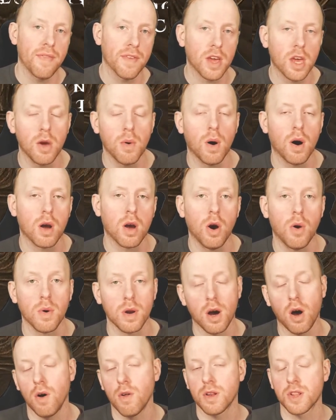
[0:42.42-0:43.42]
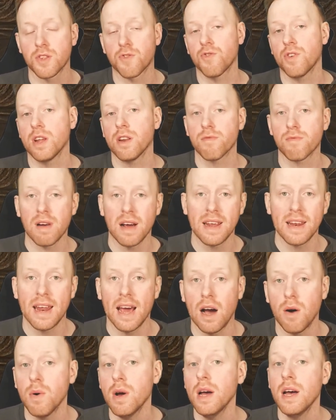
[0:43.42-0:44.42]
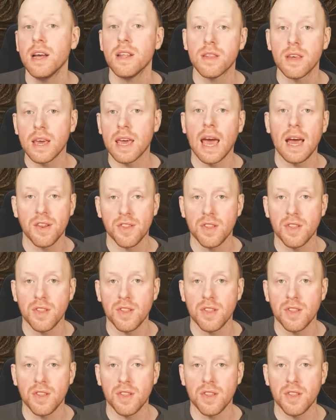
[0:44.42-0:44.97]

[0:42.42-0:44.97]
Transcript: the QR code on screen right now to get